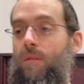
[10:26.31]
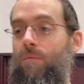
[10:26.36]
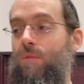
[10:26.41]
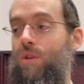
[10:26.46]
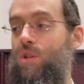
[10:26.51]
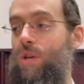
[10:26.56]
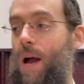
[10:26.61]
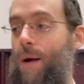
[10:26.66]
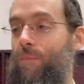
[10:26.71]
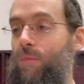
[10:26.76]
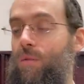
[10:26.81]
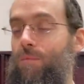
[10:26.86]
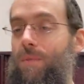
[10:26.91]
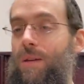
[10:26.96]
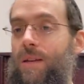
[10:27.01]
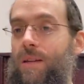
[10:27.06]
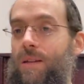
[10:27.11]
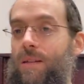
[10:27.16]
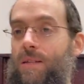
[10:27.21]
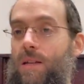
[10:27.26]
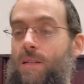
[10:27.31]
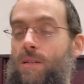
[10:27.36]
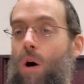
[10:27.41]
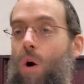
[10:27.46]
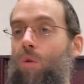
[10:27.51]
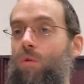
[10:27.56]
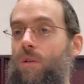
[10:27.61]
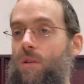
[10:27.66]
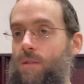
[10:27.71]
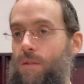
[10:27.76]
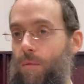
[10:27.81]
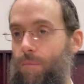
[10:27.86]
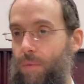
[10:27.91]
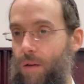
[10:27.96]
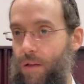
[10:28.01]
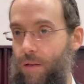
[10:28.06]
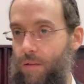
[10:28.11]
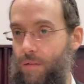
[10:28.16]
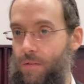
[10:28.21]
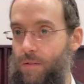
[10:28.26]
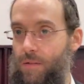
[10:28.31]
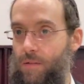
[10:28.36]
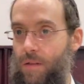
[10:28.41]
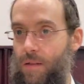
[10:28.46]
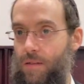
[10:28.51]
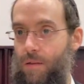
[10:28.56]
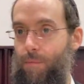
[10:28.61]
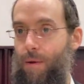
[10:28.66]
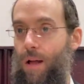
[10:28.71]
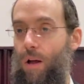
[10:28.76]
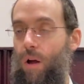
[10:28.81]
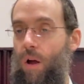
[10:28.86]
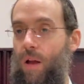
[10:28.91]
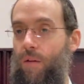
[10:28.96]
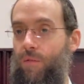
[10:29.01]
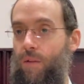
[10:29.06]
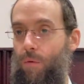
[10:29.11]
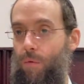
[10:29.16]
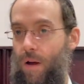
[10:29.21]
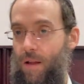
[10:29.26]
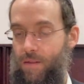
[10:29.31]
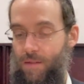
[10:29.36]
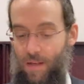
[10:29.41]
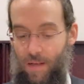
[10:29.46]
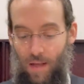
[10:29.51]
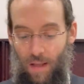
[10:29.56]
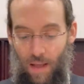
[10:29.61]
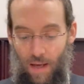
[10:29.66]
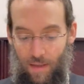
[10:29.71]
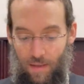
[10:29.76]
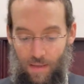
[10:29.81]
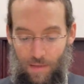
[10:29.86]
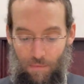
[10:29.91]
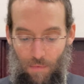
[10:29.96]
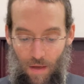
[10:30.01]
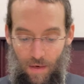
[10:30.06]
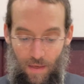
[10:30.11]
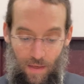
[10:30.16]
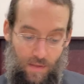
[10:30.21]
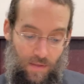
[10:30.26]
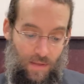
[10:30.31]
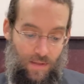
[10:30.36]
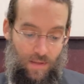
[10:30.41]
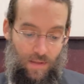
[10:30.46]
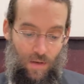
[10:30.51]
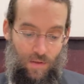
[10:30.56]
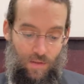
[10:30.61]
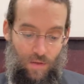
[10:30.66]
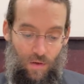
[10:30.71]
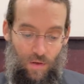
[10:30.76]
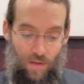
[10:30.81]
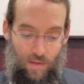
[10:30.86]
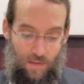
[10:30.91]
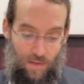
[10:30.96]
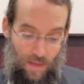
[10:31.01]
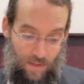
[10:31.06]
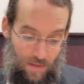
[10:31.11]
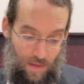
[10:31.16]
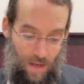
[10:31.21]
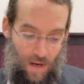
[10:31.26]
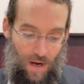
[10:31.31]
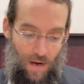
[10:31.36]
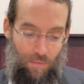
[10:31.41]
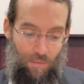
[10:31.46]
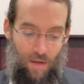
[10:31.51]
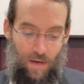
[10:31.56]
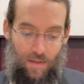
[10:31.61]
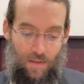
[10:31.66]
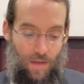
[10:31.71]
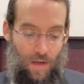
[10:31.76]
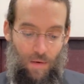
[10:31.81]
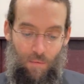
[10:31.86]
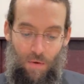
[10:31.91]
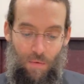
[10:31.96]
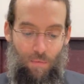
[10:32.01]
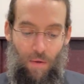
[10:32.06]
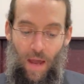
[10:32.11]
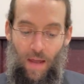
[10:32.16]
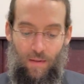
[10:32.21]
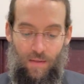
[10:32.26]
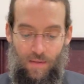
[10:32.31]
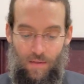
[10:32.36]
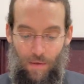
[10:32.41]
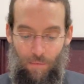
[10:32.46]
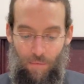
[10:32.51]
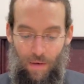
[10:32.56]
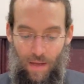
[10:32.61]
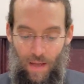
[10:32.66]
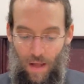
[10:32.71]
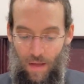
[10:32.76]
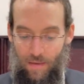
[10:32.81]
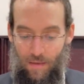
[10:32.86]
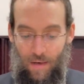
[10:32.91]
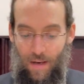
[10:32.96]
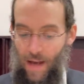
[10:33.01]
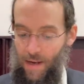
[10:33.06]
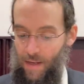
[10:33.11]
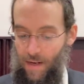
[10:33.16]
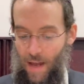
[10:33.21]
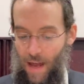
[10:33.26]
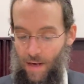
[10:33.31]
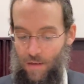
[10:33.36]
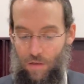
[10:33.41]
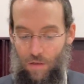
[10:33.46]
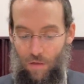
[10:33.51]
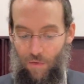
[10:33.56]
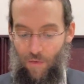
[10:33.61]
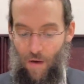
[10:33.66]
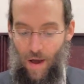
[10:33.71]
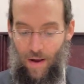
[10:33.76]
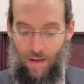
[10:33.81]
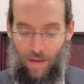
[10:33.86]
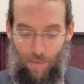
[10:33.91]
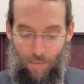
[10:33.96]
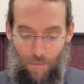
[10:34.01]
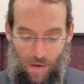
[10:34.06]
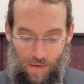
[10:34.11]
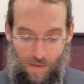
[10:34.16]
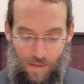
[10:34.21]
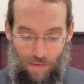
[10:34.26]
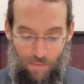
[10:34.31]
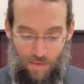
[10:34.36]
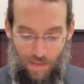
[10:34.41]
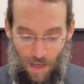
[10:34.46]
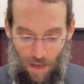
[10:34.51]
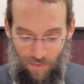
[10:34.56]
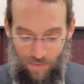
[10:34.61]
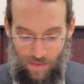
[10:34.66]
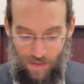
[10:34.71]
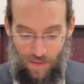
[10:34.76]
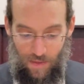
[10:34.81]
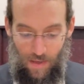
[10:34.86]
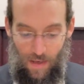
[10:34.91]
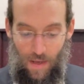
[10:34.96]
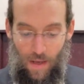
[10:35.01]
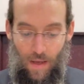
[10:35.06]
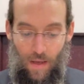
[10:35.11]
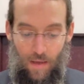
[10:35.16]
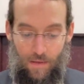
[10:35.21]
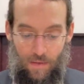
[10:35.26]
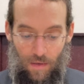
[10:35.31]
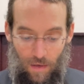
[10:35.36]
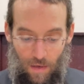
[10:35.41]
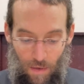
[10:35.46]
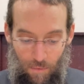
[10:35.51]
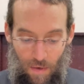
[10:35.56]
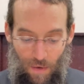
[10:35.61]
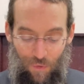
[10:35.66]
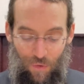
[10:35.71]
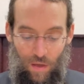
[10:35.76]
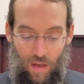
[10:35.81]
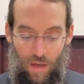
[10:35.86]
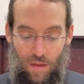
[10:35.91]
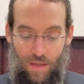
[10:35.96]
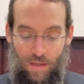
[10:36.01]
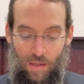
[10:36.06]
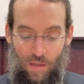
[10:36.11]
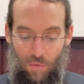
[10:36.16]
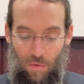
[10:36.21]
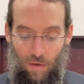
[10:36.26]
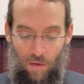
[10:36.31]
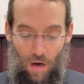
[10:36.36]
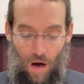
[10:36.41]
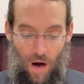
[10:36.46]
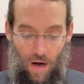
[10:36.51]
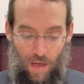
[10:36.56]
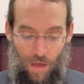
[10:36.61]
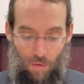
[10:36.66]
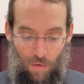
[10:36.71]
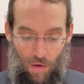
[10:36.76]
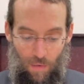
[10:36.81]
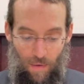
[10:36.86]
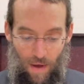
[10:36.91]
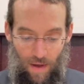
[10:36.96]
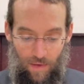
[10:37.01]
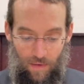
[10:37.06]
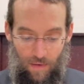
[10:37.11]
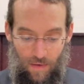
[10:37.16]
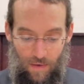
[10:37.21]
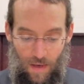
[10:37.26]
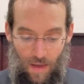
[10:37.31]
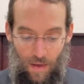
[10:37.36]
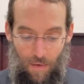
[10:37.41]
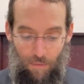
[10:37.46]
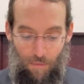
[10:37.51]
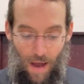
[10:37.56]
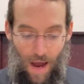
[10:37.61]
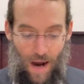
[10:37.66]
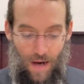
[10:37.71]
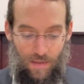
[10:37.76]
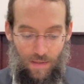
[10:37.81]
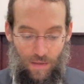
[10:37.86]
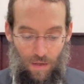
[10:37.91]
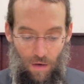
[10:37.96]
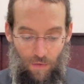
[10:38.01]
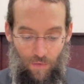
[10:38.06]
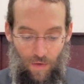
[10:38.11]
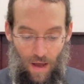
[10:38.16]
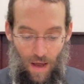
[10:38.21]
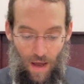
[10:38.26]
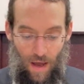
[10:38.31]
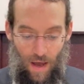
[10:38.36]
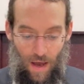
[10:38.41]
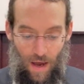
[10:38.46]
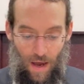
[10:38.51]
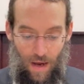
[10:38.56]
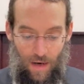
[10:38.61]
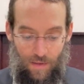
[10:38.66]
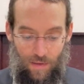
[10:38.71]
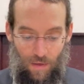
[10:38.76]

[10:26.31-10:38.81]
Mishabdi means it's owed to somebody. There's a balchayv that wants to collect this money. It's, it's not so it's, it's there, but it's going to be paid to somebody else. They're not going to actually divide it amongst themselves. So kamiflugi, this is what they're arguing about. Mar sovar.